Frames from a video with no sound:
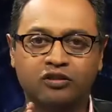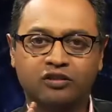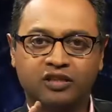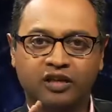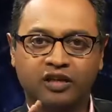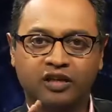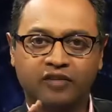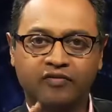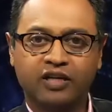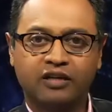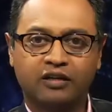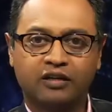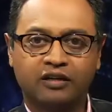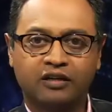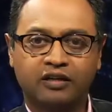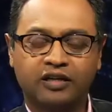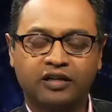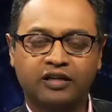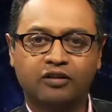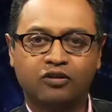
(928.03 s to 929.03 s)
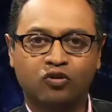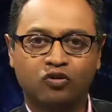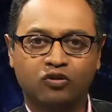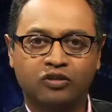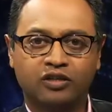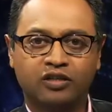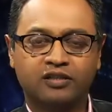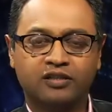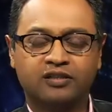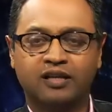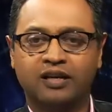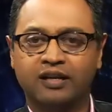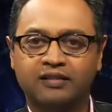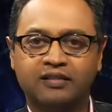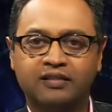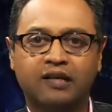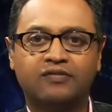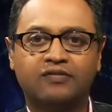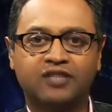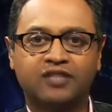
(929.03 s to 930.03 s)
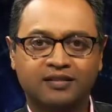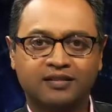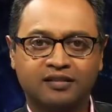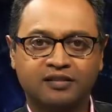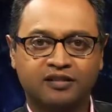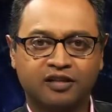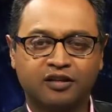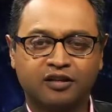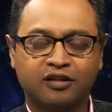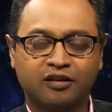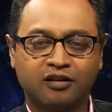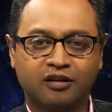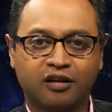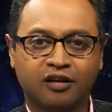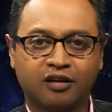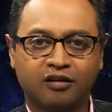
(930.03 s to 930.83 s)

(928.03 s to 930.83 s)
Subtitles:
serving a legal notice in itself sends a signal?